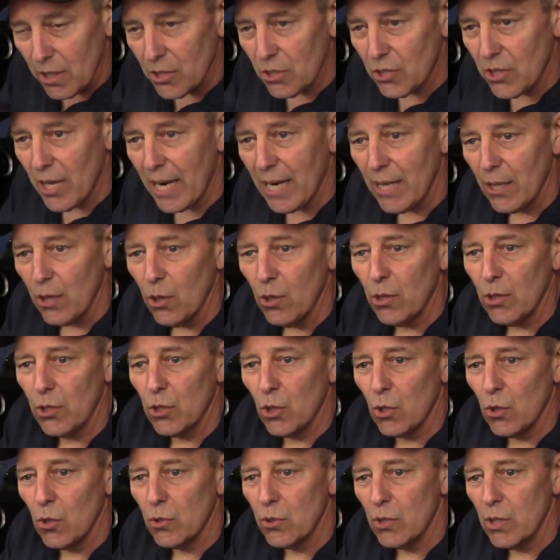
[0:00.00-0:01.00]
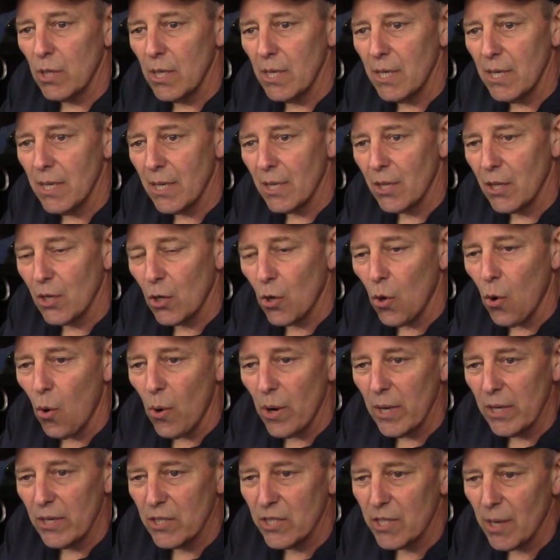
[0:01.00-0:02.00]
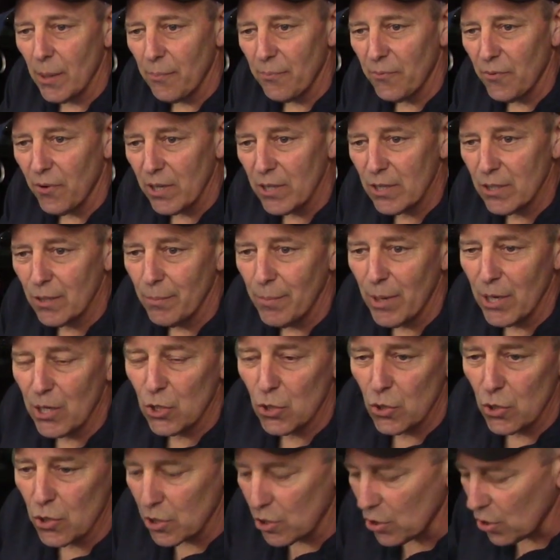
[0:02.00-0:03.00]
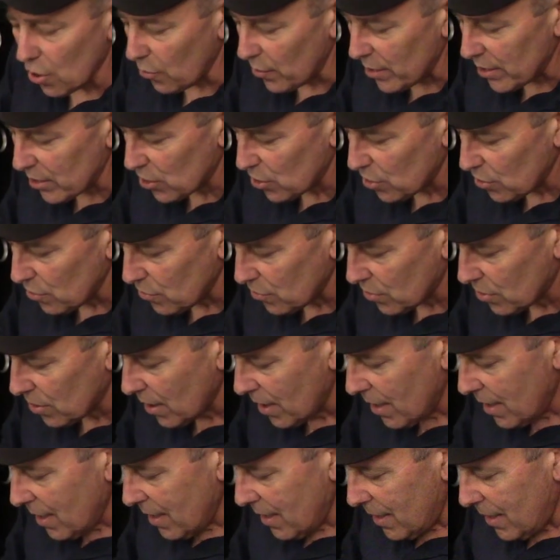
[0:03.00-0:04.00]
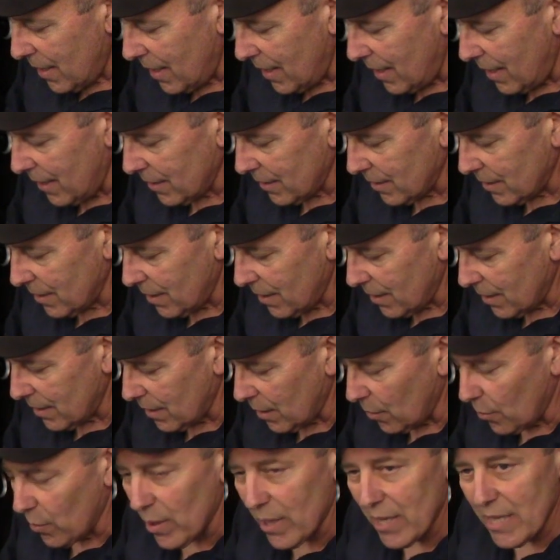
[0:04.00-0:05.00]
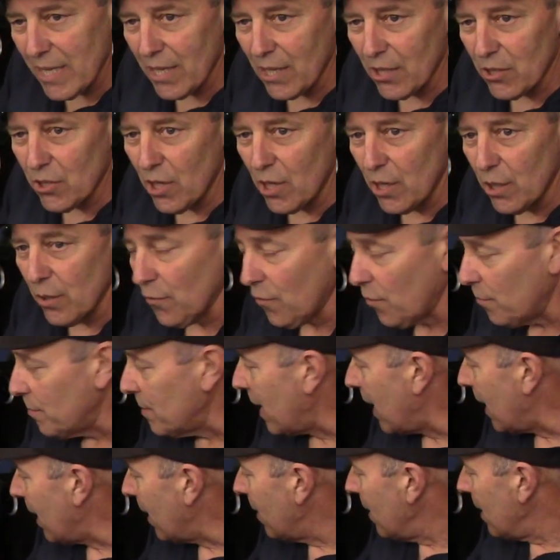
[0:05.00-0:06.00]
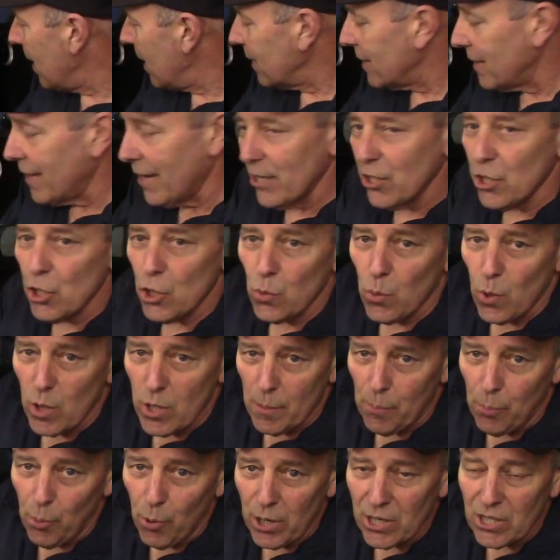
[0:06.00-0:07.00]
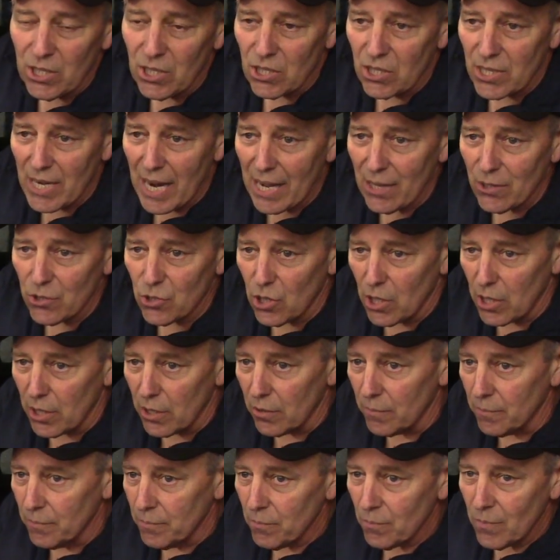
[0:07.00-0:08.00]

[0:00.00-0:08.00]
Let's take a look at the coils up front to make sure there's no issues, and then we're going to continue from there. Now, I just want to point this out to you.